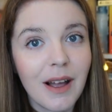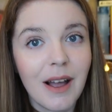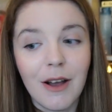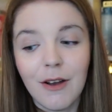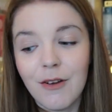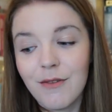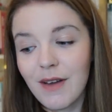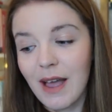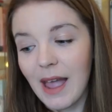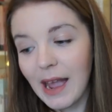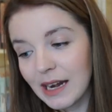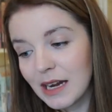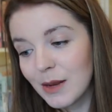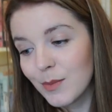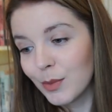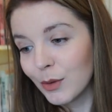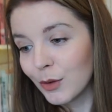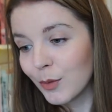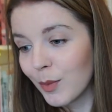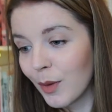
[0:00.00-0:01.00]
of any
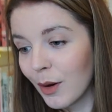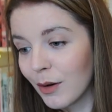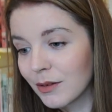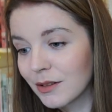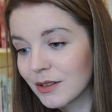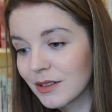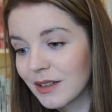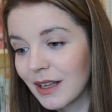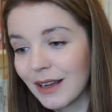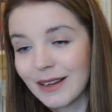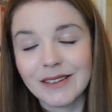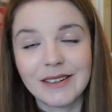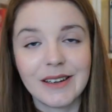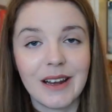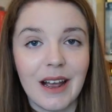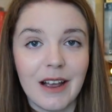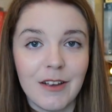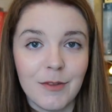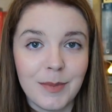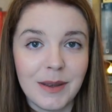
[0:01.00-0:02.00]
book box that
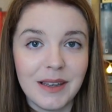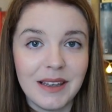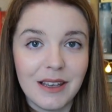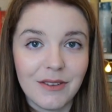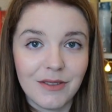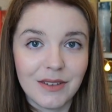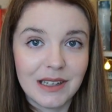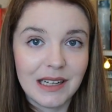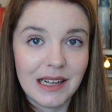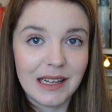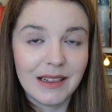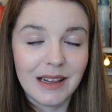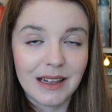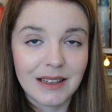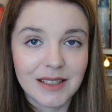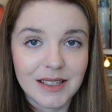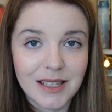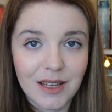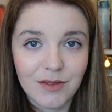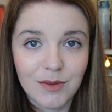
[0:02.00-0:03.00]
I've been given in
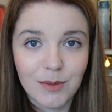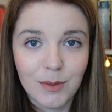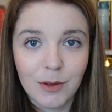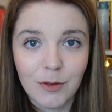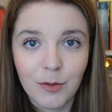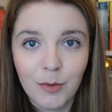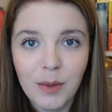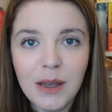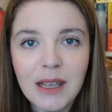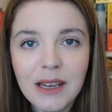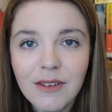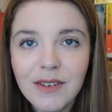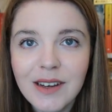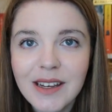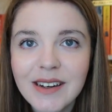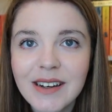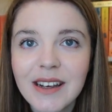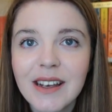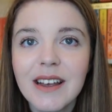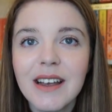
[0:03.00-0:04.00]
that seven month
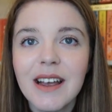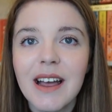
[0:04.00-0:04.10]
period